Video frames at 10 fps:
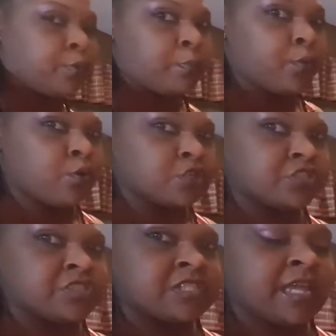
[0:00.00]

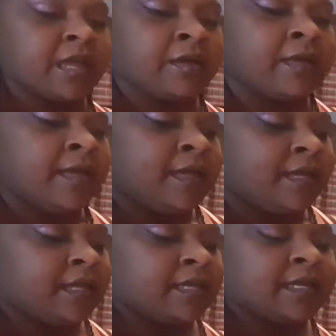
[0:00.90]
proportions now,
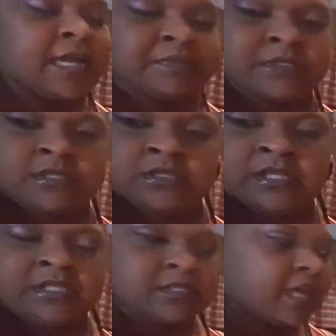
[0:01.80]
and I got
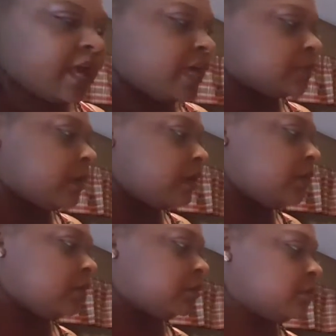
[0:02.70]
these thighs right
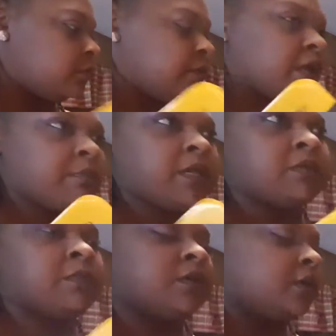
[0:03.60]
here. So when I
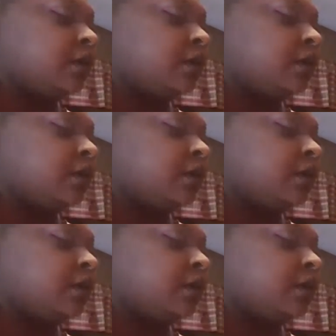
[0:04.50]
make